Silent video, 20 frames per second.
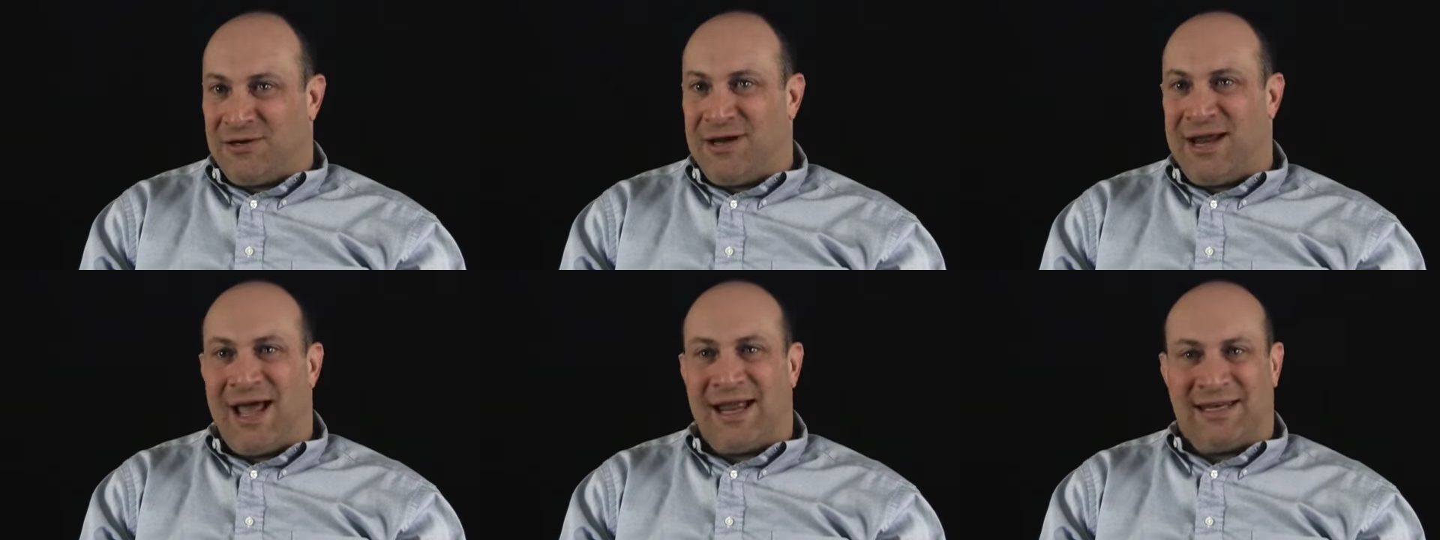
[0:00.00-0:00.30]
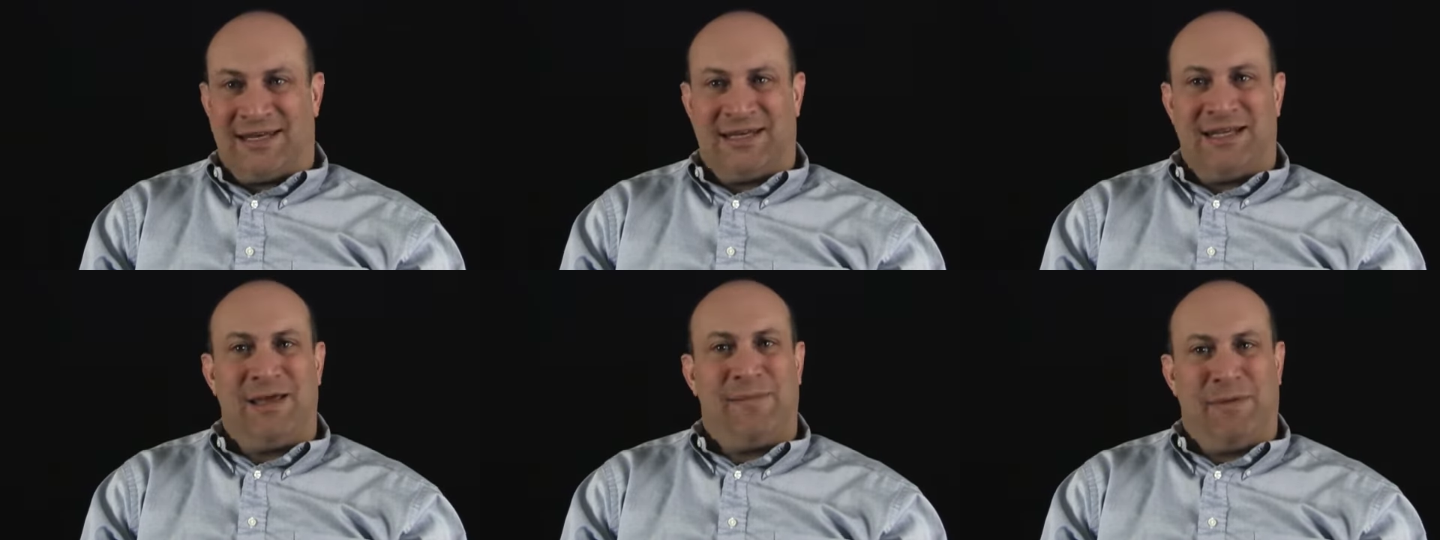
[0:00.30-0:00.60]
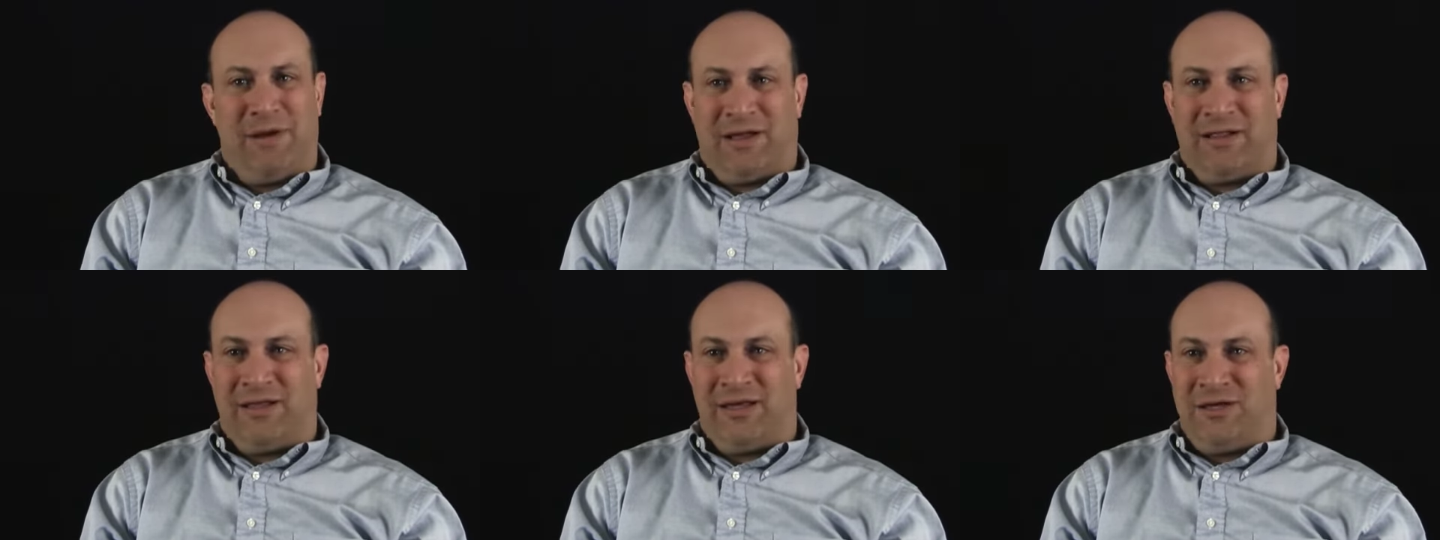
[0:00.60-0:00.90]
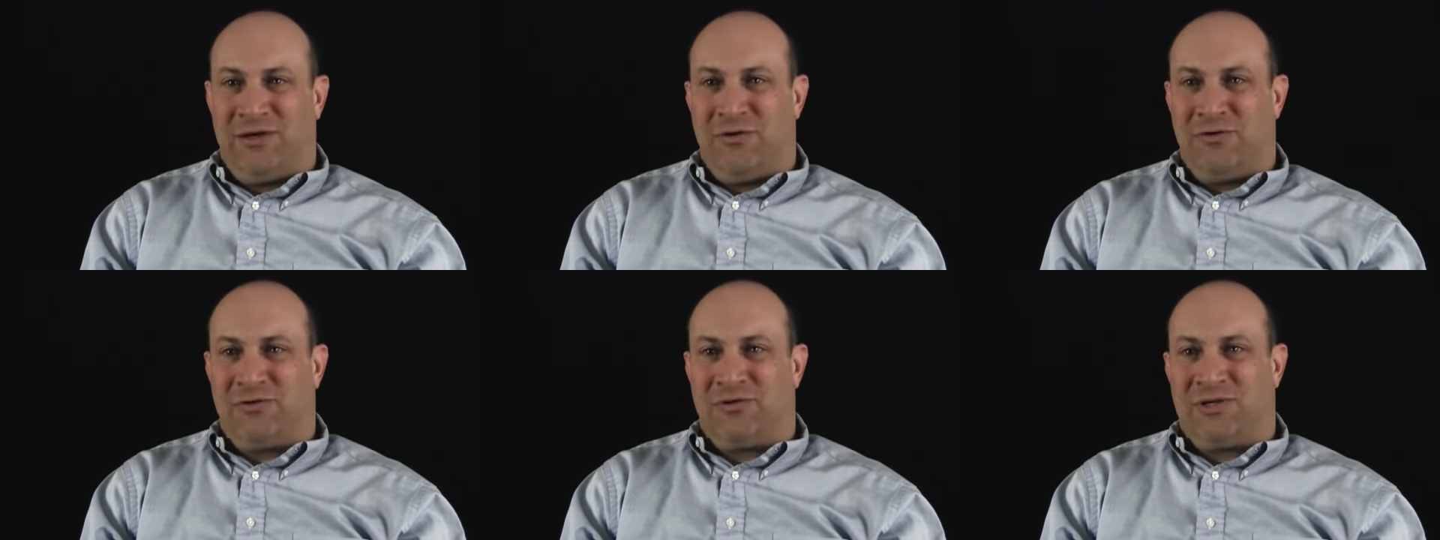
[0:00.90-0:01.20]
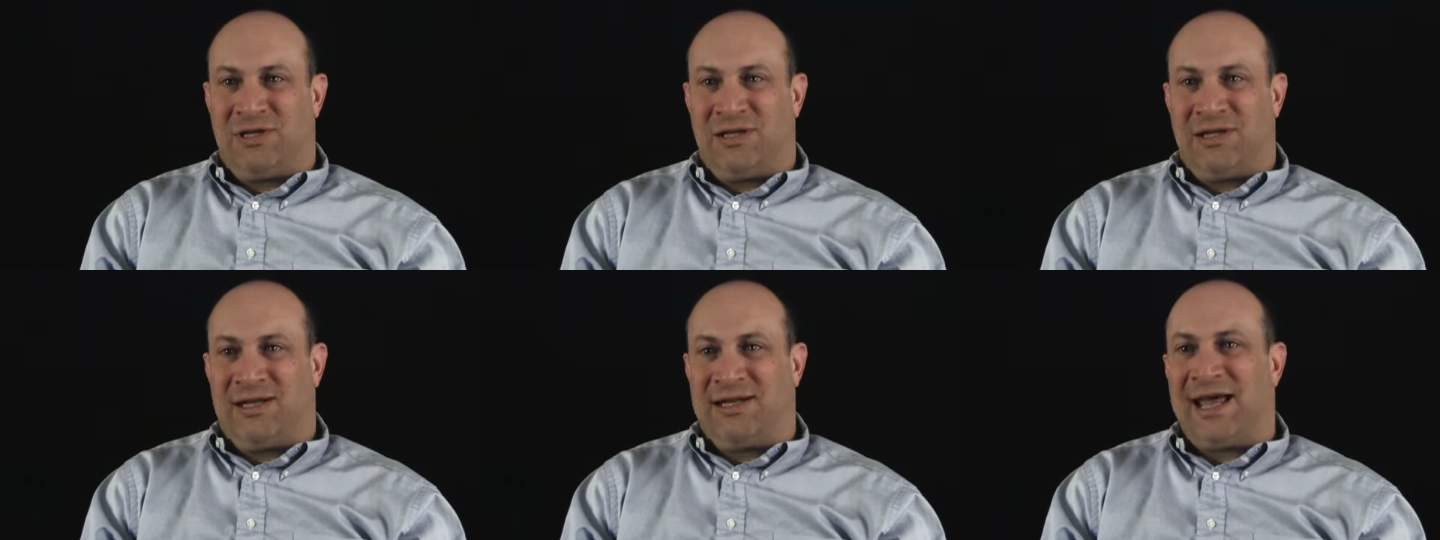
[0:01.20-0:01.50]
not typically
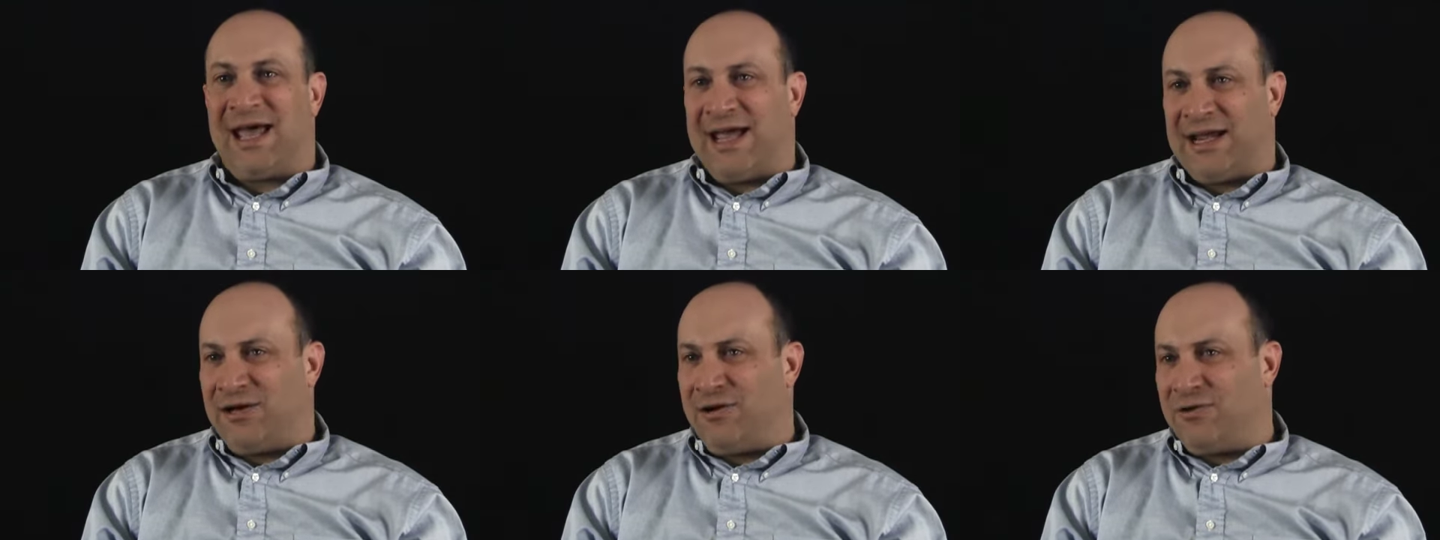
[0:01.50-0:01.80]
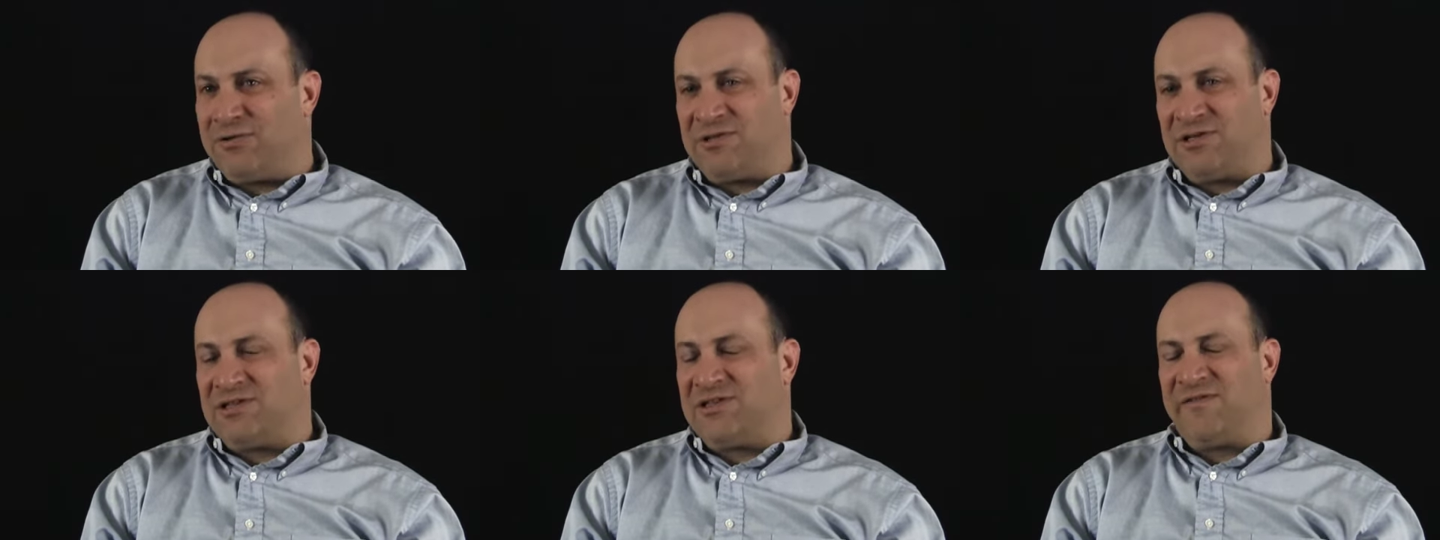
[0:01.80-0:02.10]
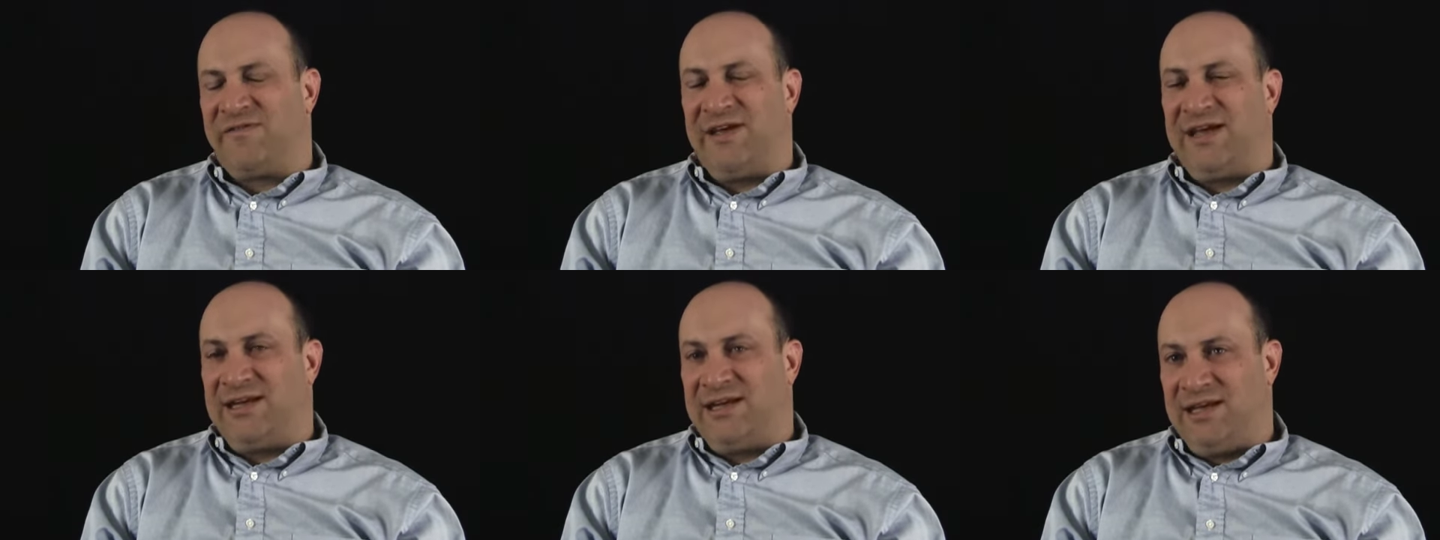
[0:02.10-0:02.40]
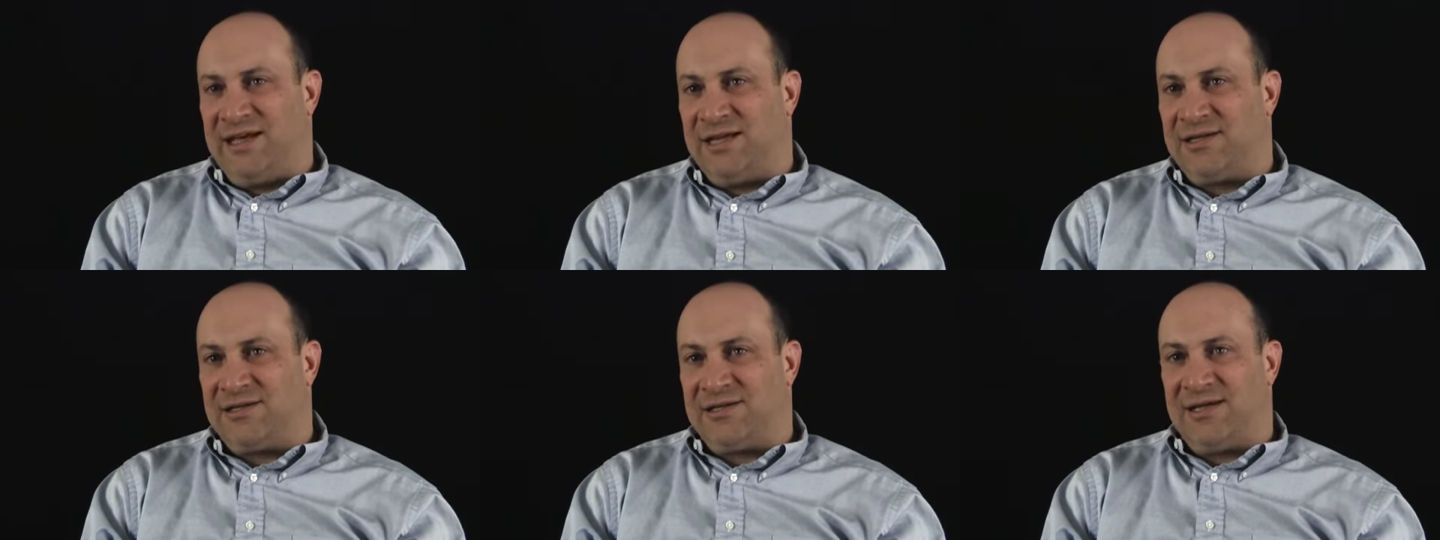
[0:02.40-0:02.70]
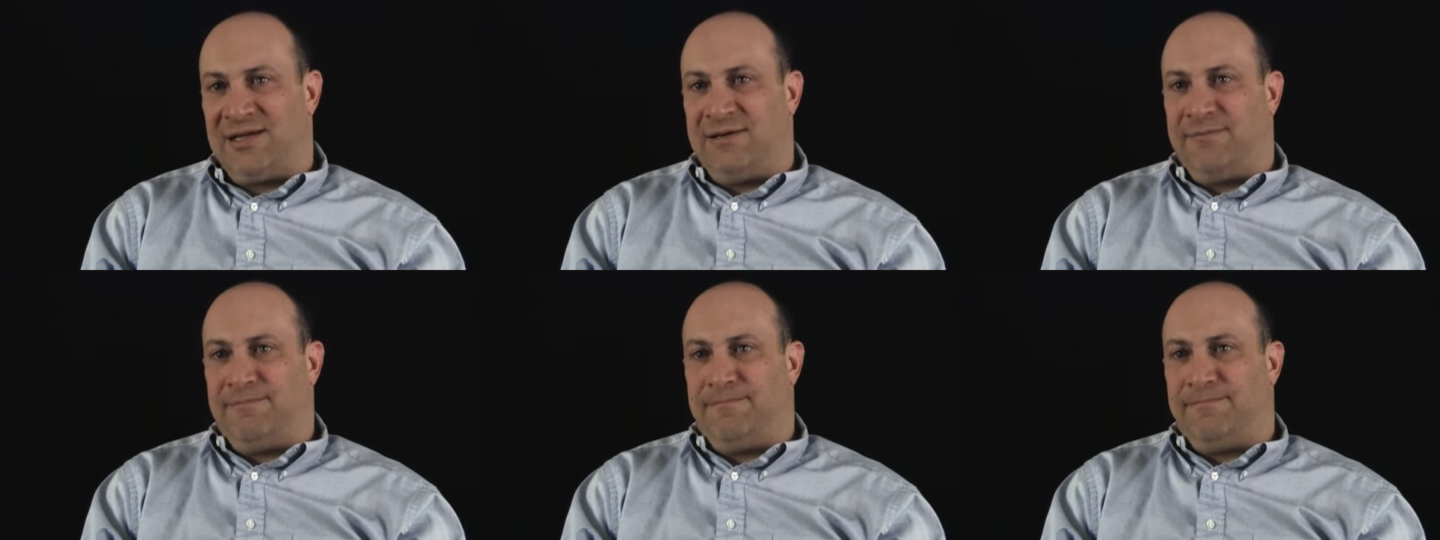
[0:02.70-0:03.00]
used in the diagnosis of
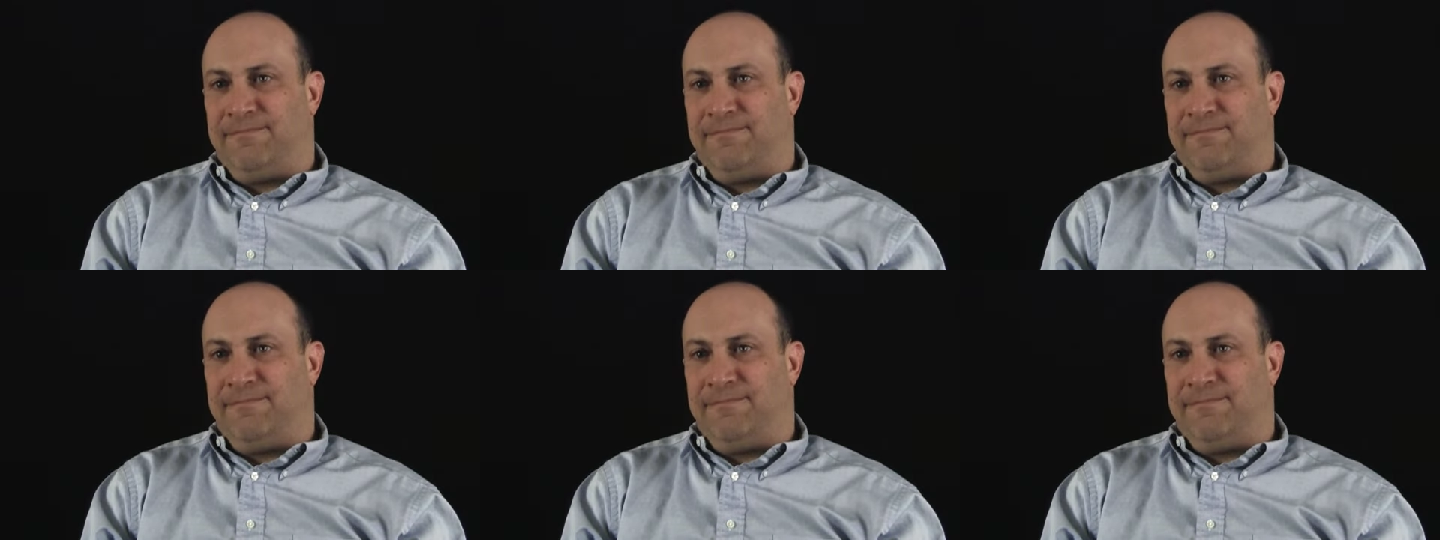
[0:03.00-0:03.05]
ADHD.